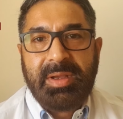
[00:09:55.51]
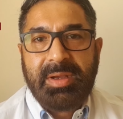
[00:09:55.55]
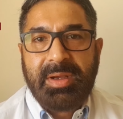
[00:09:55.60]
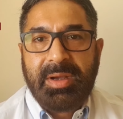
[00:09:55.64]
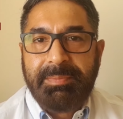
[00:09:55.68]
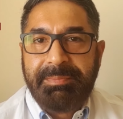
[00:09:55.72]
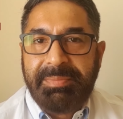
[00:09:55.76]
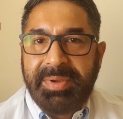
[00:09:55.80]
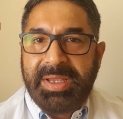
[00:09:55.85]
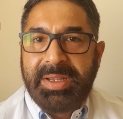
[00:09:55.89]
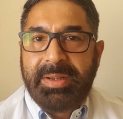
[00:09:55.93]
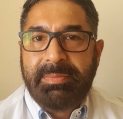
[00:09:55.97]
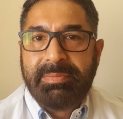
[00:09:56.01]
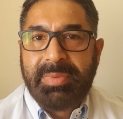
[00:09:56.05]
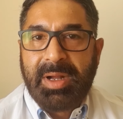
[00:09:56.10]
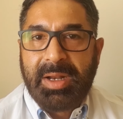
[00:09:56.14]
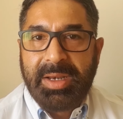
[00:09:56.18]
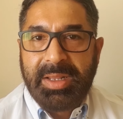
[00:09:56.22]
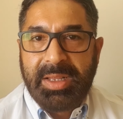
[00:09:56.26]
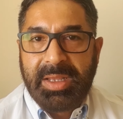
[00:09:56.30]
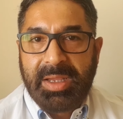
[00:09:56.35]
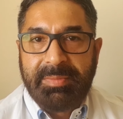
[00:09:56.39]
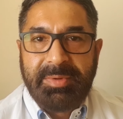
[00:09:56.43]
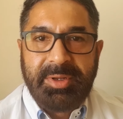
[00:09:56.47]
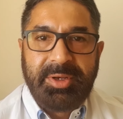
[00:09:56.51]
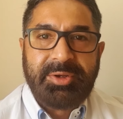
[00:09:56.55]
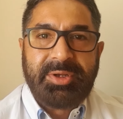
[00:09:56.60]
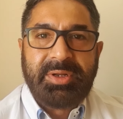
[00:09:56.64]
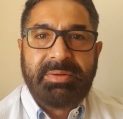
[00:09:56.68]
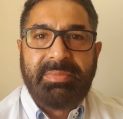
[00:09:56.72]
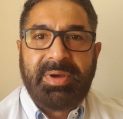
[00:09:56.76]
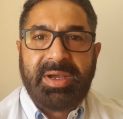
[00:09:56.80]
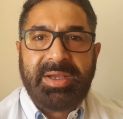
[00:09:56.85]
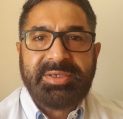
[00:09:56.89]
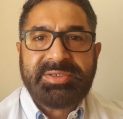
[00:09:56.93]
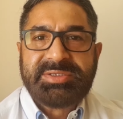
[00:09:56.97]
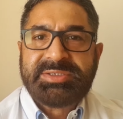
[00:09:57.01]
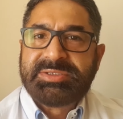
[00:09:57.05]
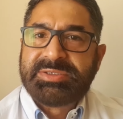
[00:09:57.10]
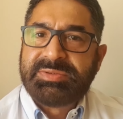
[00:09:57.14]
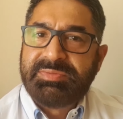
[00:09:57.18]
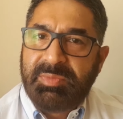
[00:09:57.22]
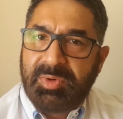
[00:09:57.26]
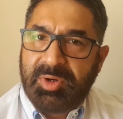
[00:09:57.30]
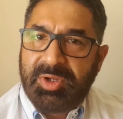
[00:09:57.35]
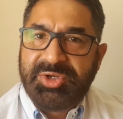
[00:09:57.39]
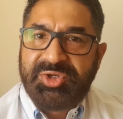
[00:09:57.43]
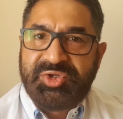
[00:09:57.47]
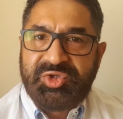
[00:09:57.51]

a big money. I mean, you can buy small